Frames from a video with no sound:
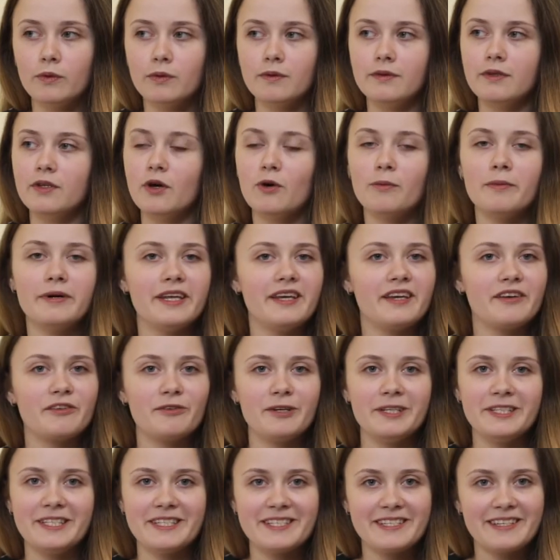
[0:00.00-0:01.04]
nobody
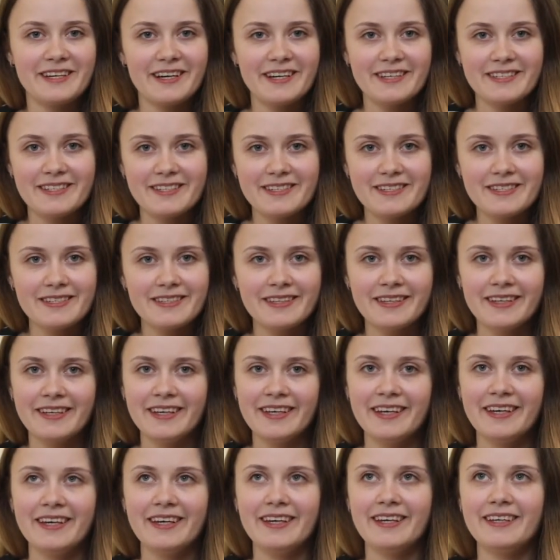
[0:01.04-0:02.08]
criticizes
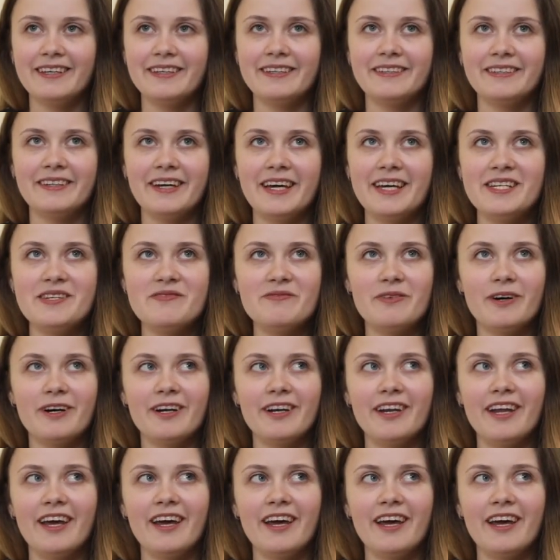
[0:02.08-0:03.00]
anyone.